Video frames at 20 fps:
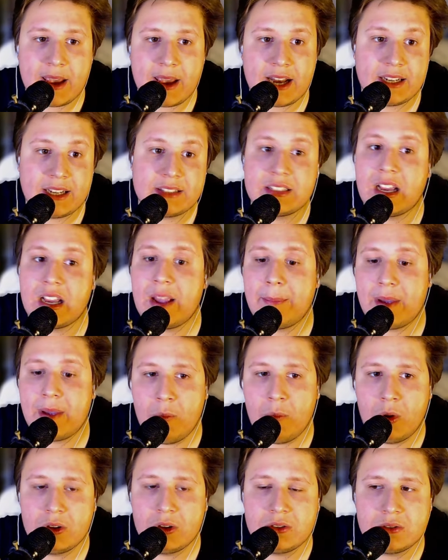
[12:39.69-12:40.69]
anytime I
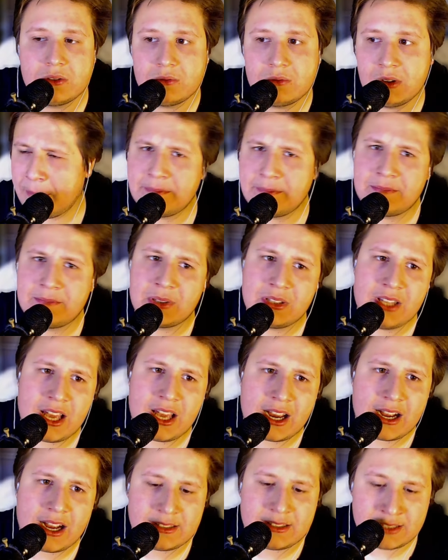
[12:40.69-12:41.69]
want to. But
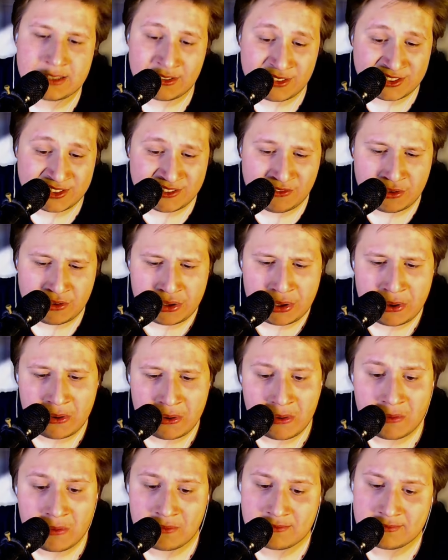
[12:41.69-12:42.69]
yeah, guys, that was the
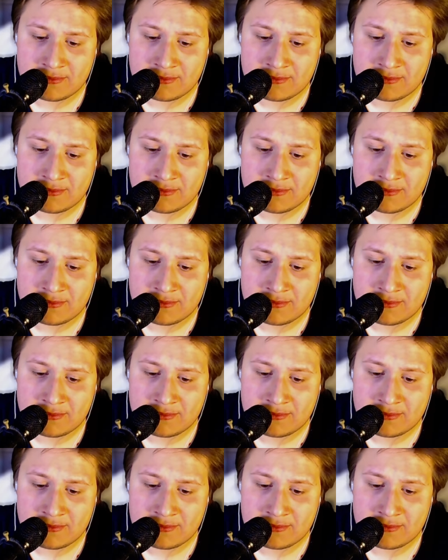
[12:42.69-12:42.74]
video.